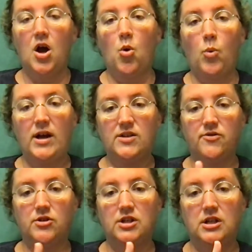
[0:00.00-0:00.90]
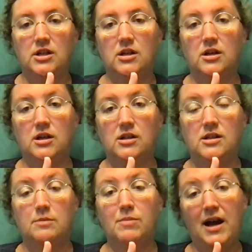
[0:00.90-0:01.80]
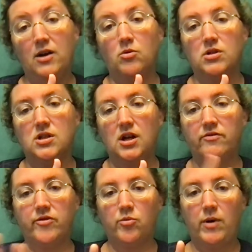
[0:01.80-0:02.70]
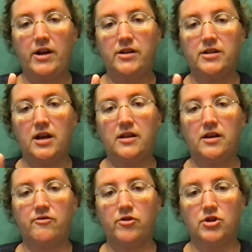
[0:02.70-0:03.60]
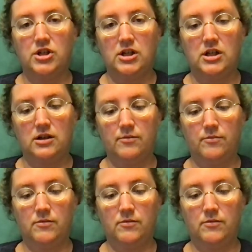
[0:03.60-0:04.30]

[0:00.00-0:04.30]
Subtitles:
West Virginia is the backward sign for West, and then Virginia,